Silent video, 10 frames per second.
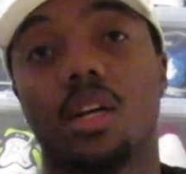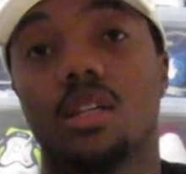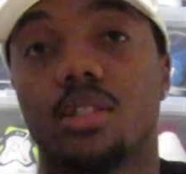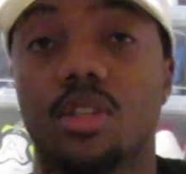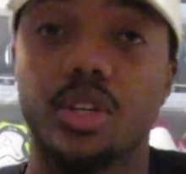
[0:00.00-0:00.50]

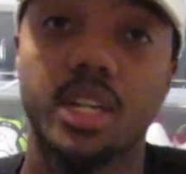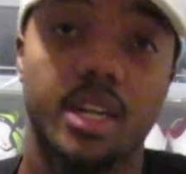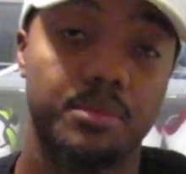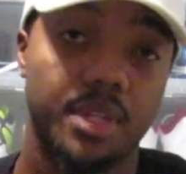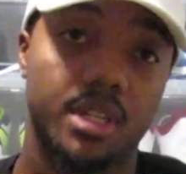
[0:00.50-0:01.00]
So
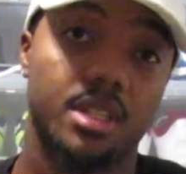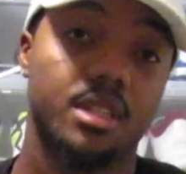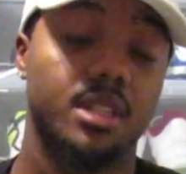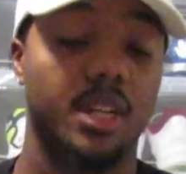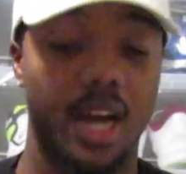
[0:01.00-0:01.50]
yeah, man,
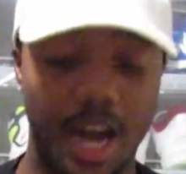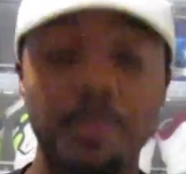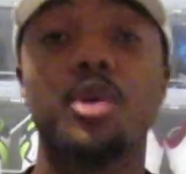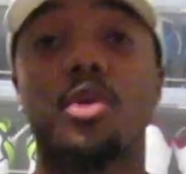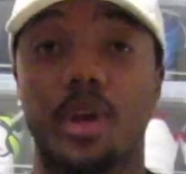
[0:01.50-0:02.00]
I'm
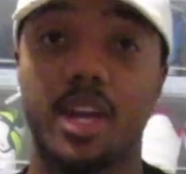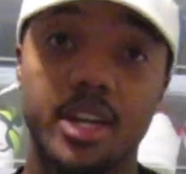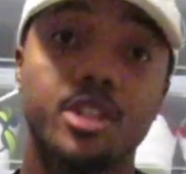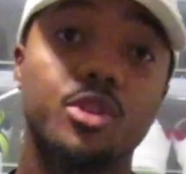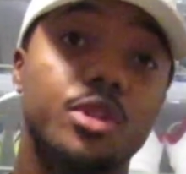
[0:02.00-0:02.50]
gonna go ahead
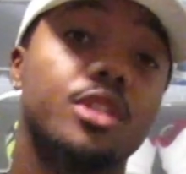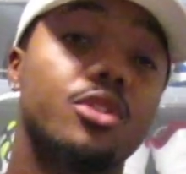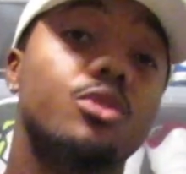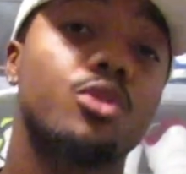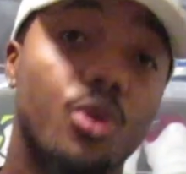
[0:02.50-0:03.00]
and do this
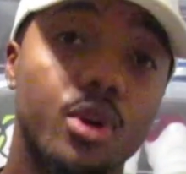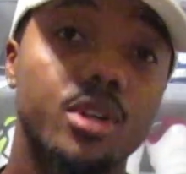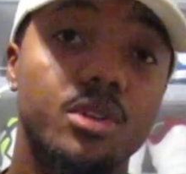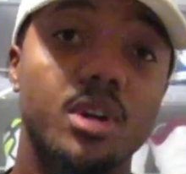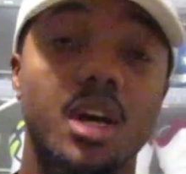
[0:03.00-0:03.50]

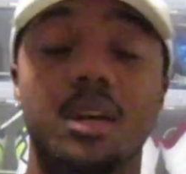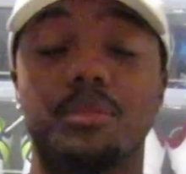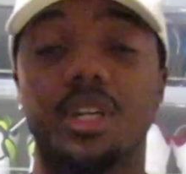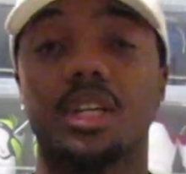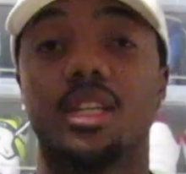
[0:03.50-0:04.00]
tutorial
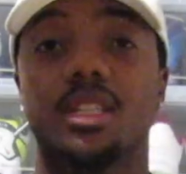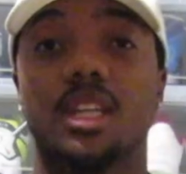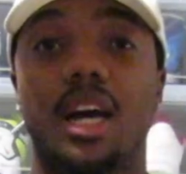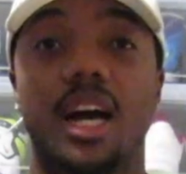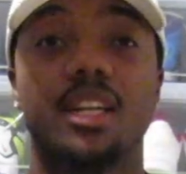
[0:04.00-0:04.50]
because
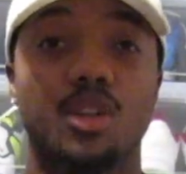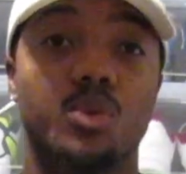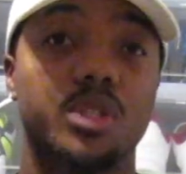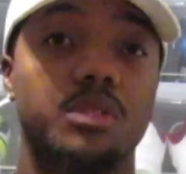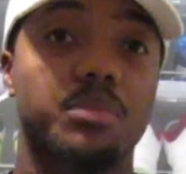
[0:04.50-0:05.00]
I know
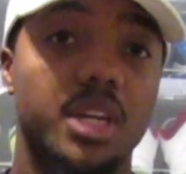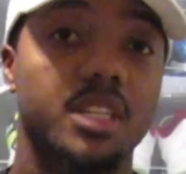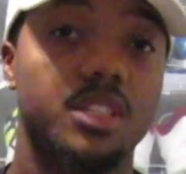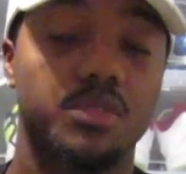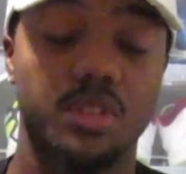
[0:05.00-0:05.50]
what's
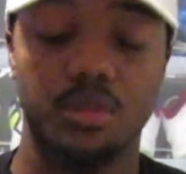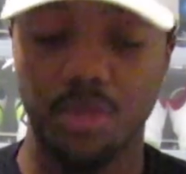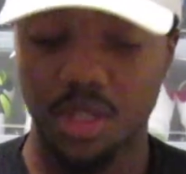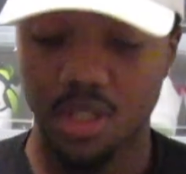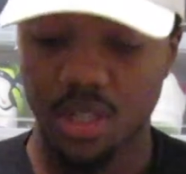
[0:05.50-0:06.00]
best, you feel
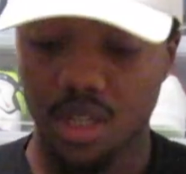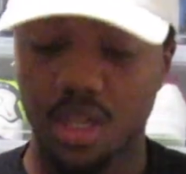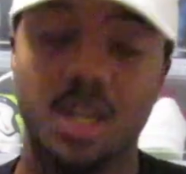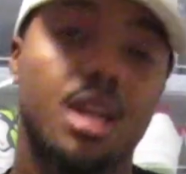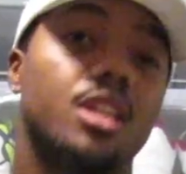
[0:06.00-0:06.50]
me?
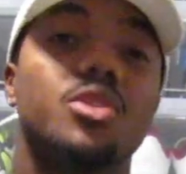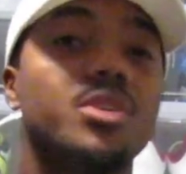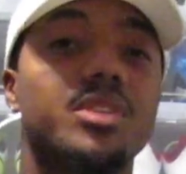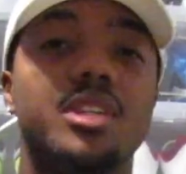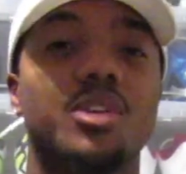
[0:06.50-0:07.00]
And you
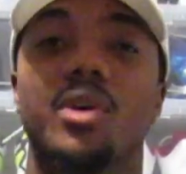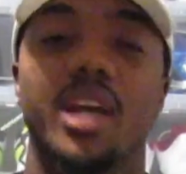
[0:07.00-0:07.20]
don't need no